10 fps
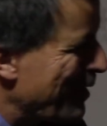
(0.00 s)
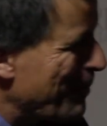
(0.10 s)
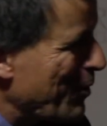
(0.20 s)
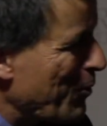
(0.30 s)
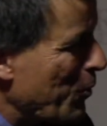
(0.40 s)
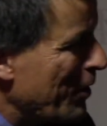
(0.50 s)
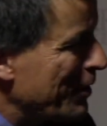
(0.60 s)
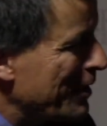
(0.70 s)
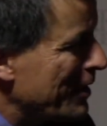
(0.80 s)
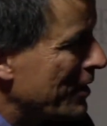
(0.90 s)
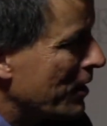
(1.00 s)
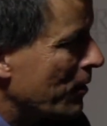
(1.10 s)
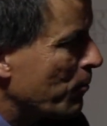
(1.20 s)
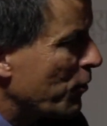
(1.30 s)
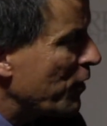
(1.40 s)
company with wellness and uh,
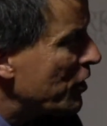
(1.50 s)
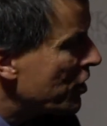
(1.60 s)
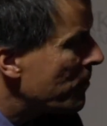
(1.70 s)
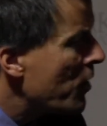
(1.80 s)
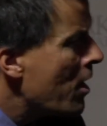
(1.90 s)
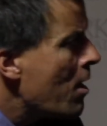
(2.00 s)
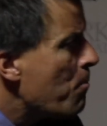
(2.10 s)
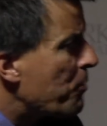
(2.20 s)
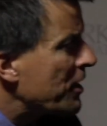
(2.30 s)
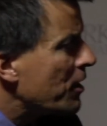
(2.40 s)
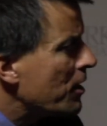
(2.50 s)
prevention, but it,